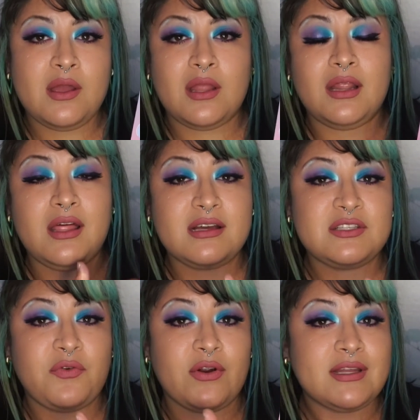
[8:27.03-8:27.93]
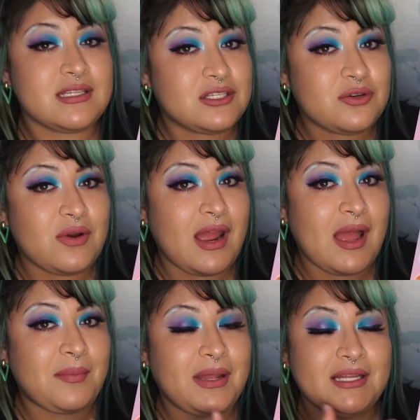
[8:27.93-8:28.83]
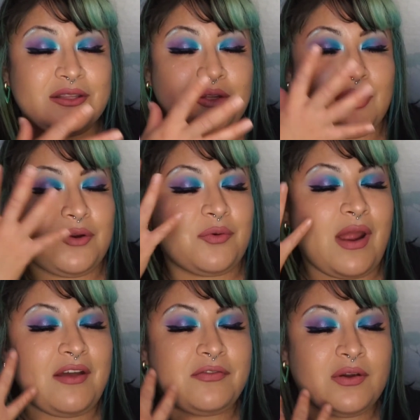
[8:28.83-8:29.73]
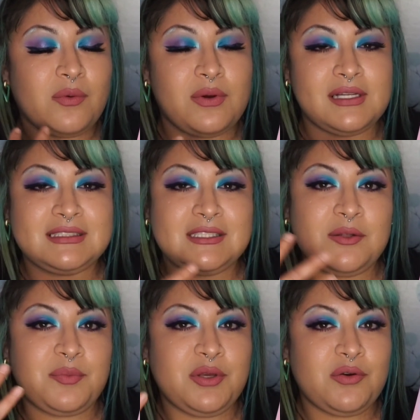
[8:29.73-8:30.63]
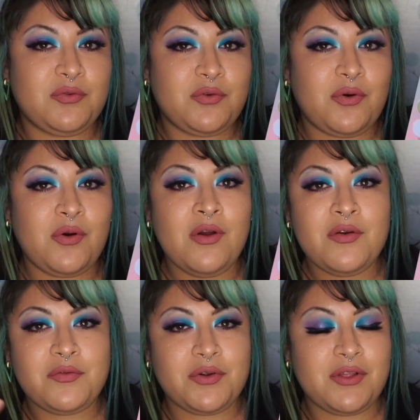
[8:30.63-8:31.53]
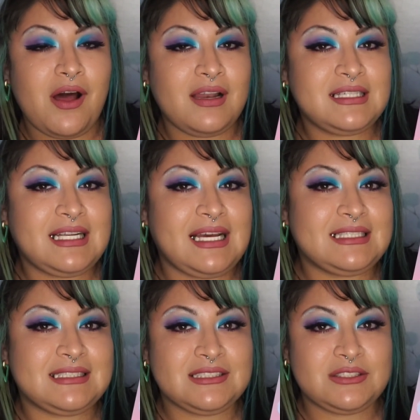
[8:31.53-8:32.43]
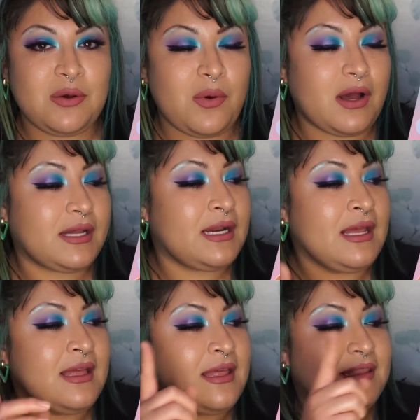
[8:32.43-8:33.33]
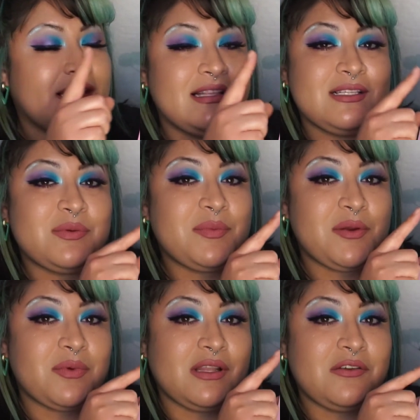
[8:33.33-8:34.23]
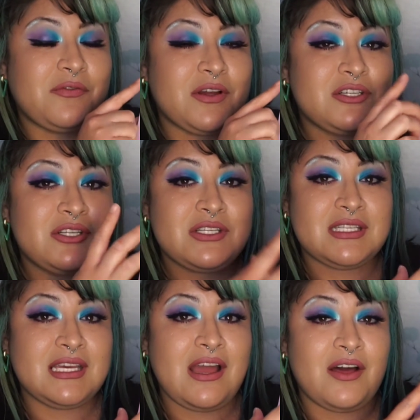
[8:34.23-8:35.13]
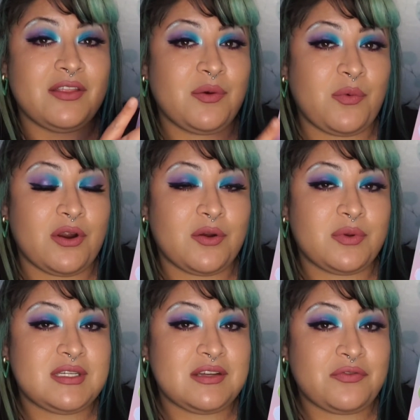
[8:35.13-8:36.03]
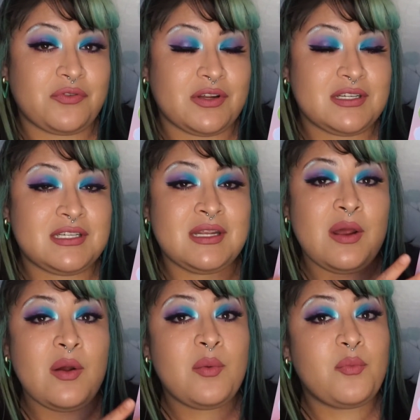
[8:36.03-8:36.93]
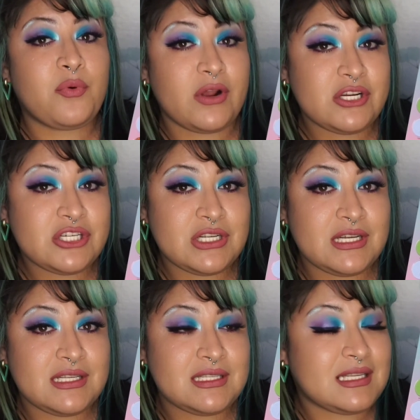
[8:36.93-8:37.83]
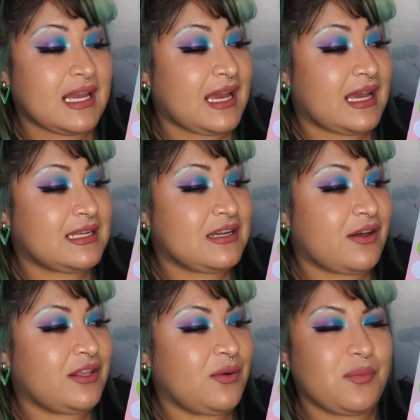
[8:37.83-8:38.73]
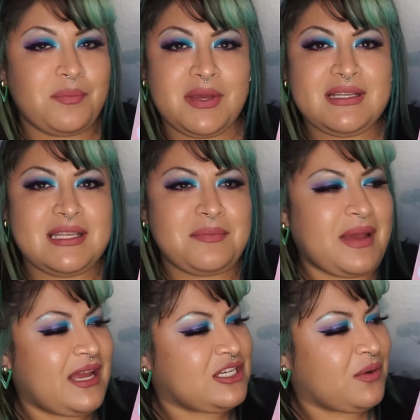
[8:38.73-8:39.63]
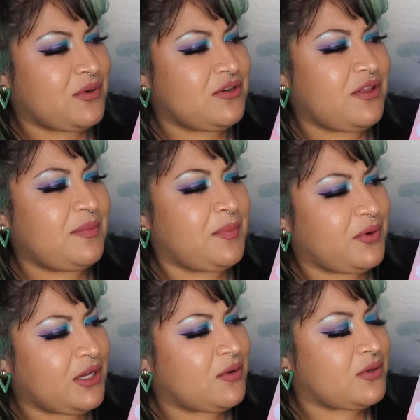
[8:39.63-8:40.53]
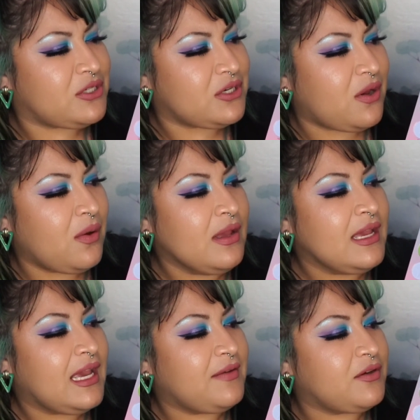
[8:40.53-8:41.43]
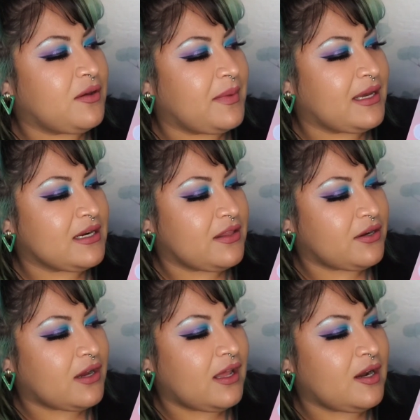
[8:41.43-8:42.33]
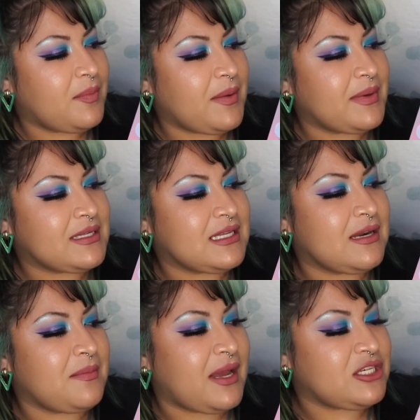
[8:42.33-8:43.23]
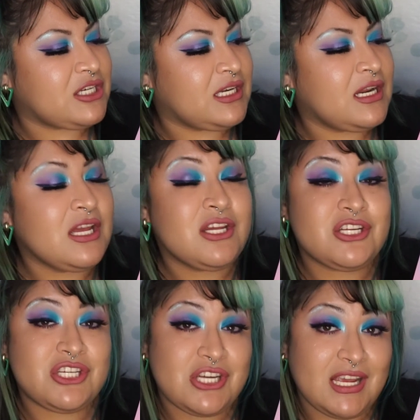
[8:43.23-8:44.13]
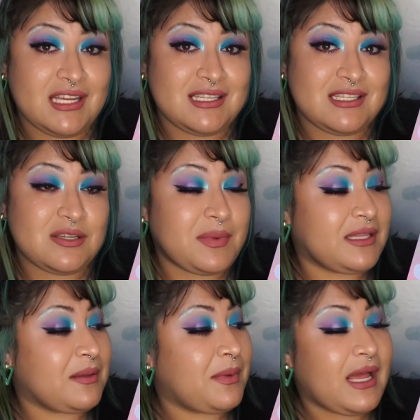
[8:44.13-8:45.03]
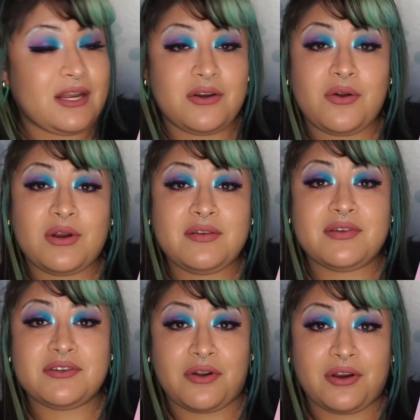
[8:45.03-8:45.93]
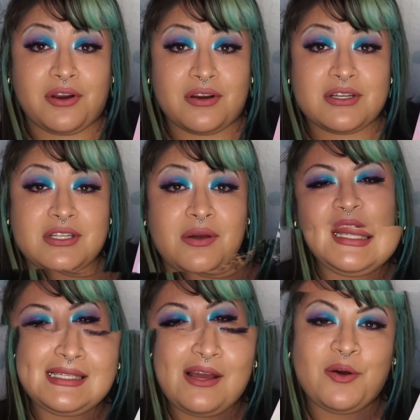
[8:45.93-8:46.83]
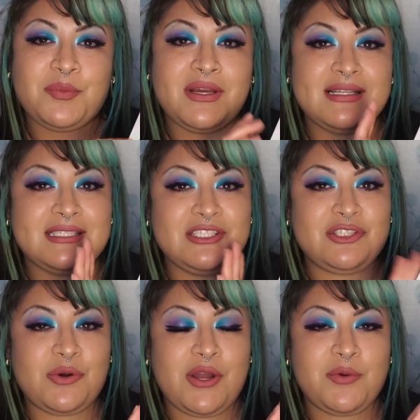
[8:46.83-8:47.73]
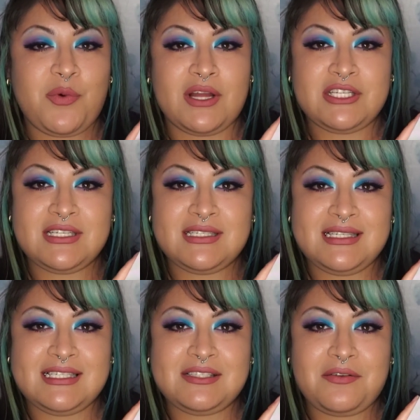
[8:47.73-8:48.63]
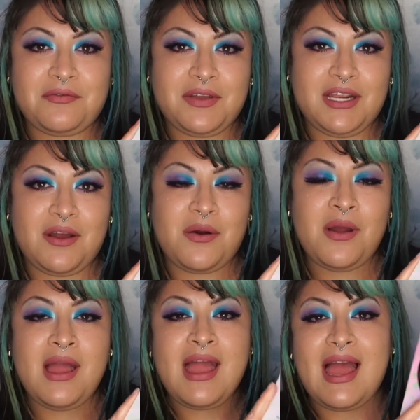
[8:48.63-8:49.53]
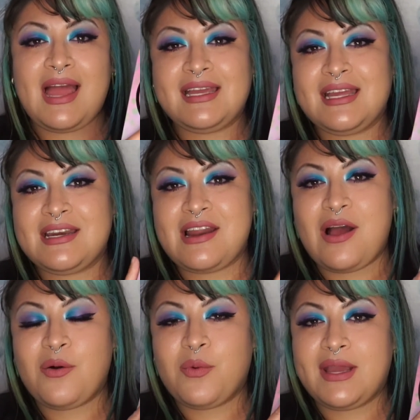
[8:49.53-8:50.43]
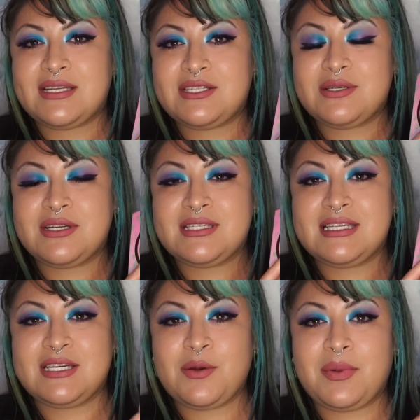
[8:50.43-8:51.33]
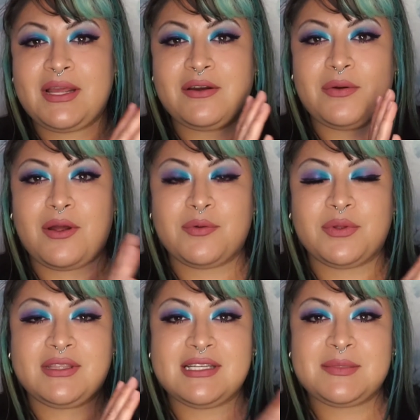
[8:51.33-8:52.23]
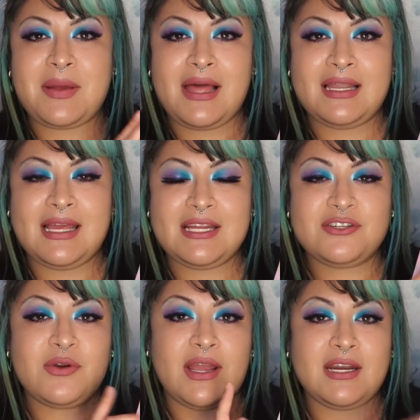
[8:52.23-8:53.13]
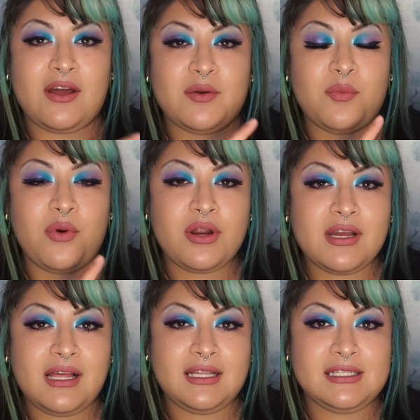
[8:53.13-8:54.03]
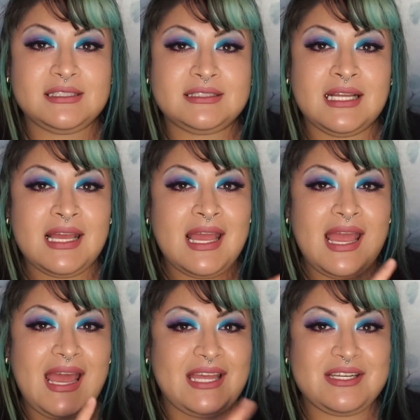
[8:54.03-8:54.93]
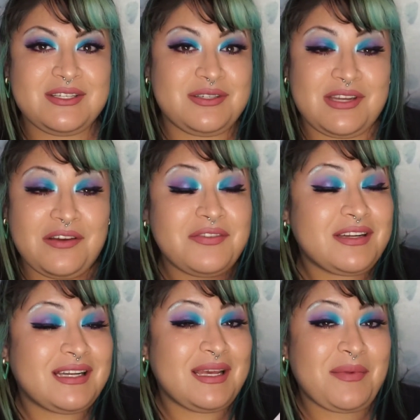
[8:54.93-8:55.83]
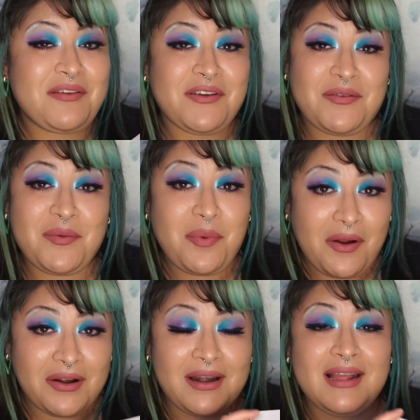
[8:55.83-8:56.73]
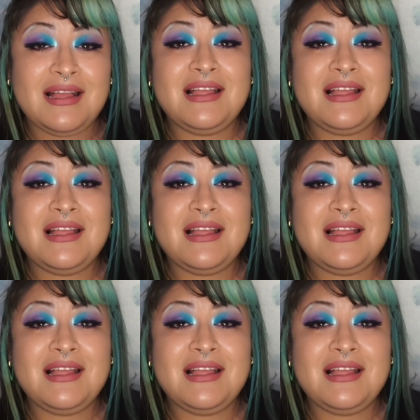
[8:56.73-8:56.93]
looks for Instagram, like the graphic ones and the beautiful for the holidays and so on. Then this will be really fun to see how they work with different brushes and how they mix and match. I wonder, that'll be pretty cool to know if you can make another color by mixing and matching shades to make them lighter or even darker. So I hope you guys enjoyed watching today's video. I cannot wait to continue playing around with this palette and trying on more colors, and definitely my favorite part,